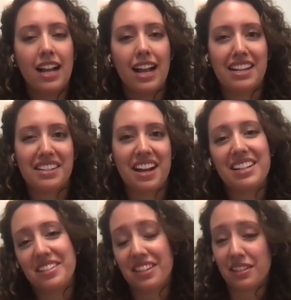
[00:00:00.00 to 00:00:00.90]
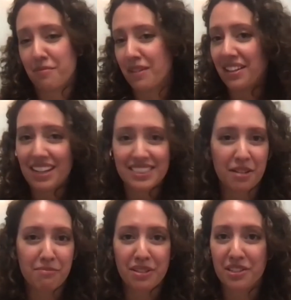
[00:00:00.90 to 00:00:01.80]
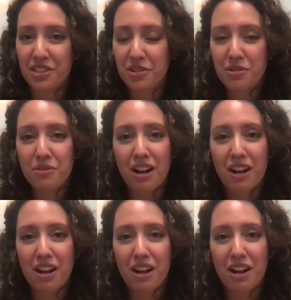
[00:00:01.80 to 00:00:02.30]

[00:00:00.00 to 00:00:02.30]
And I did that at my last company too.